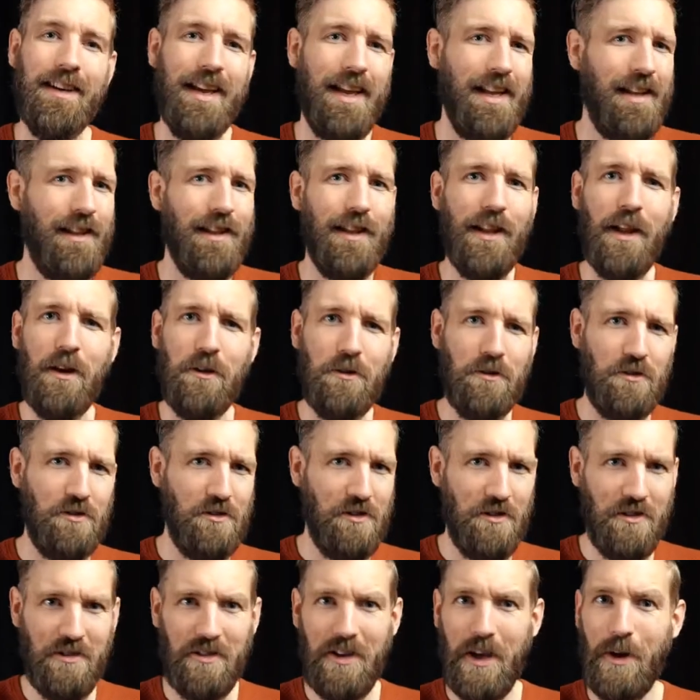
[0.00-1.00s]
and
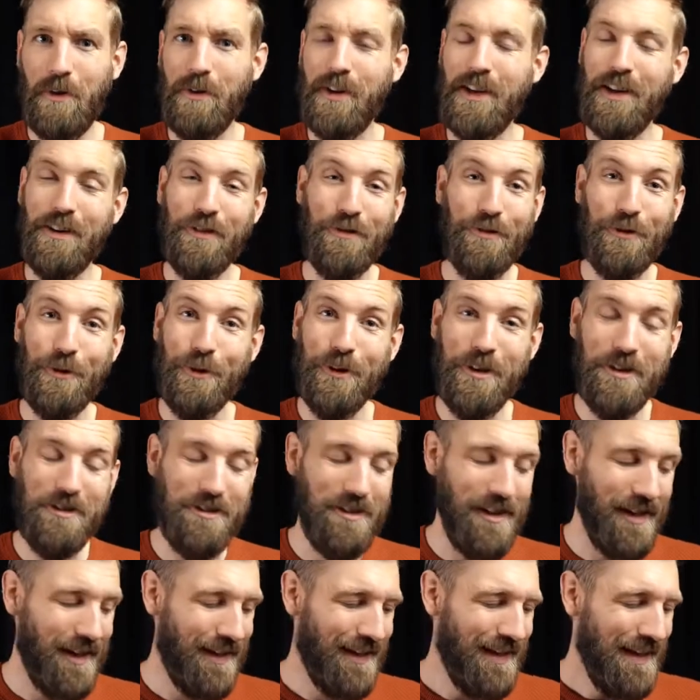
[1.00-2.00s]
lush sounding
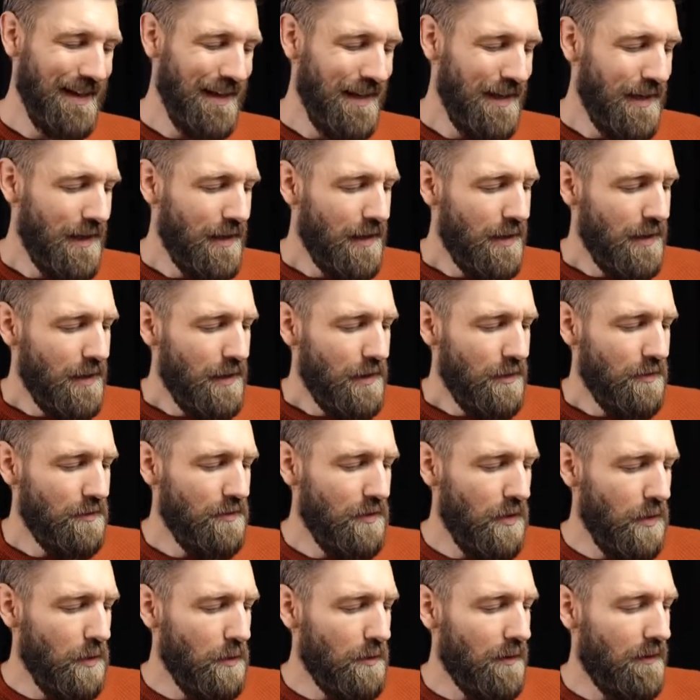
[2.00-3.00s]
voicing.
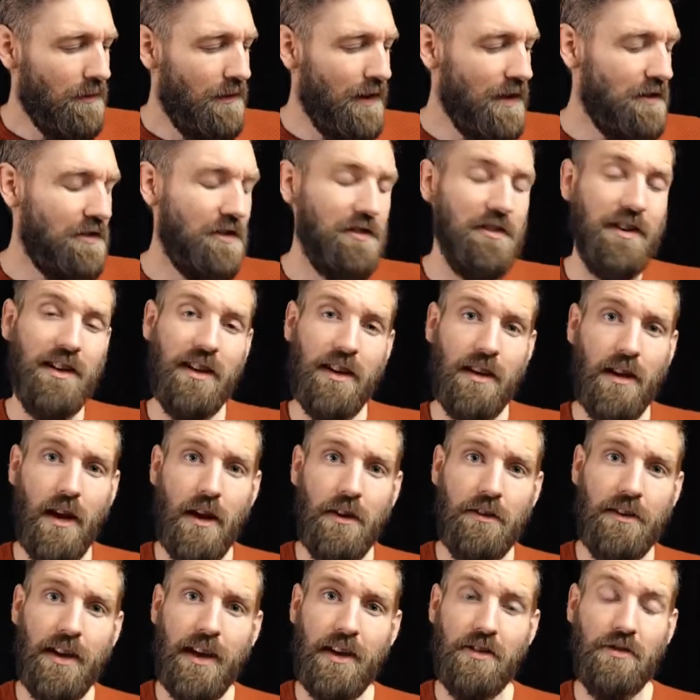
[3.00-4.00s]
So this is in the
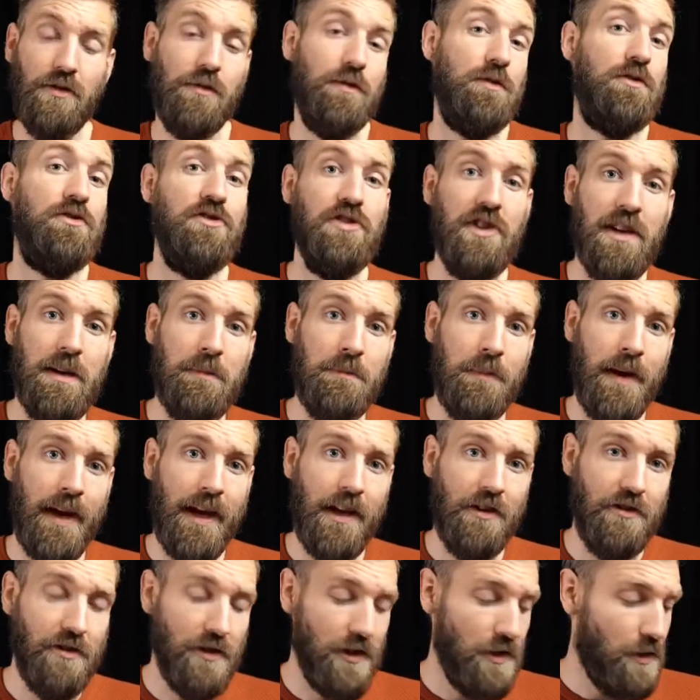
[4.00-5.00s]
context of G
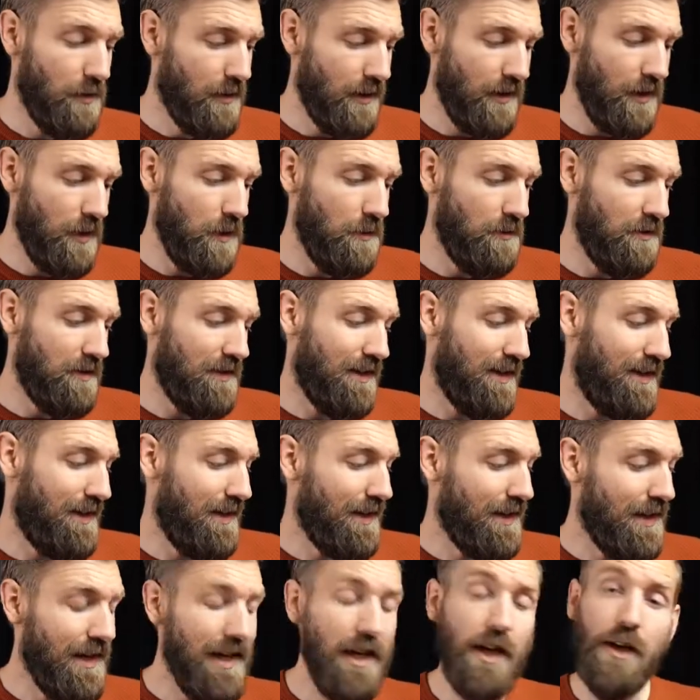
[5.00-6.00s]
major. You can use it in the
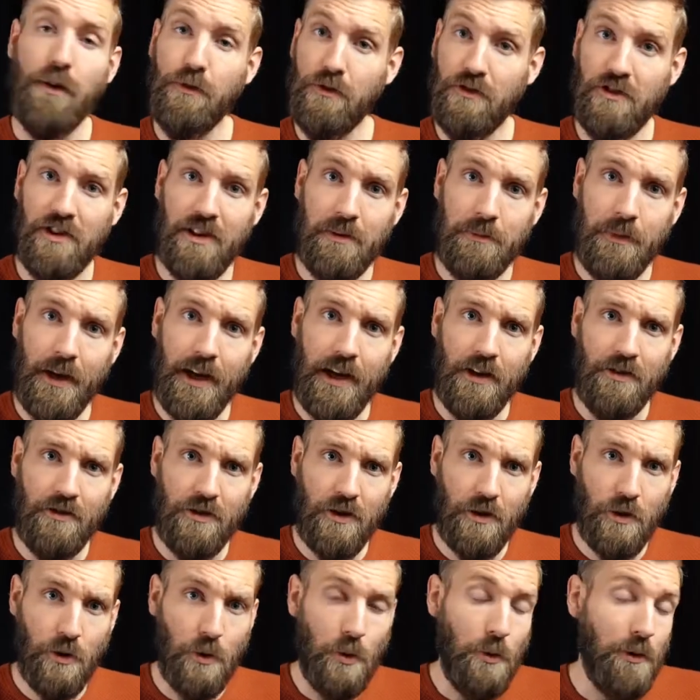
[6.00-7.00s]
key of G
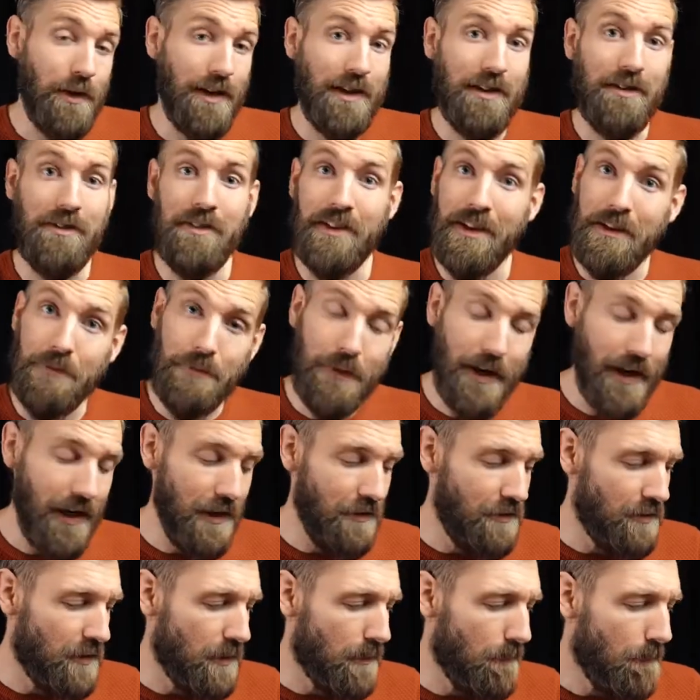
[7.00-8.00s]
major or in D
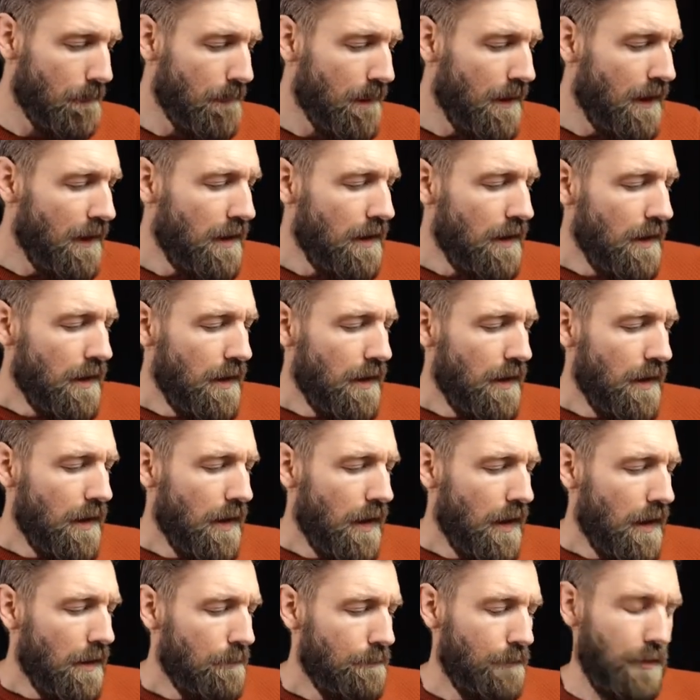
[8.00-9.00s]
major.
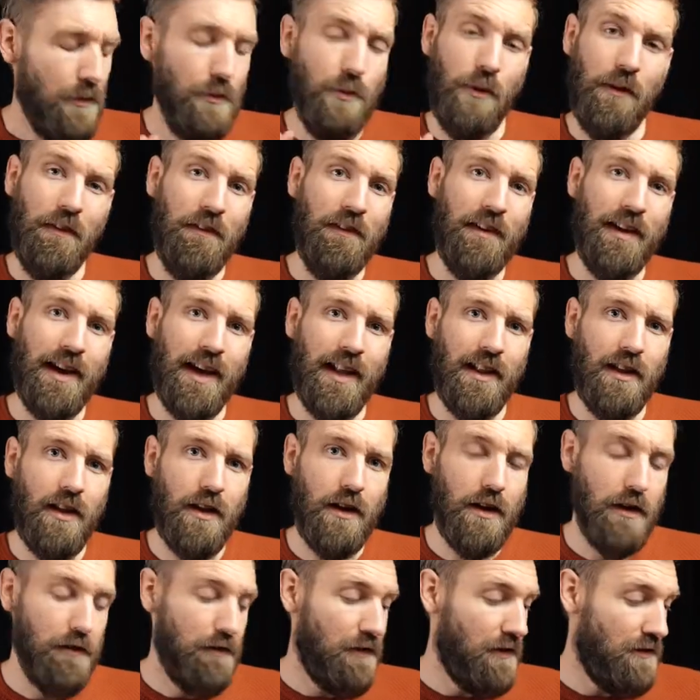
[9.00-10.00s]
But one thing I
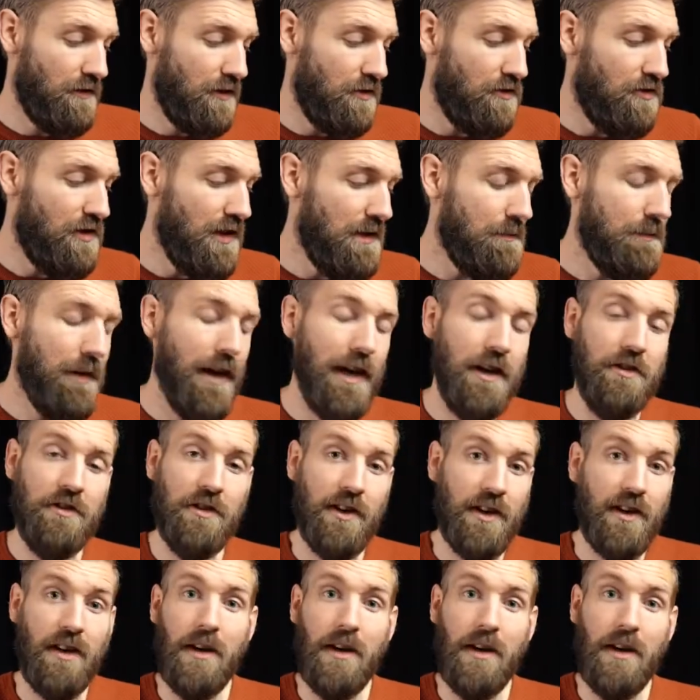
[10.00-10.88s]
love is G major in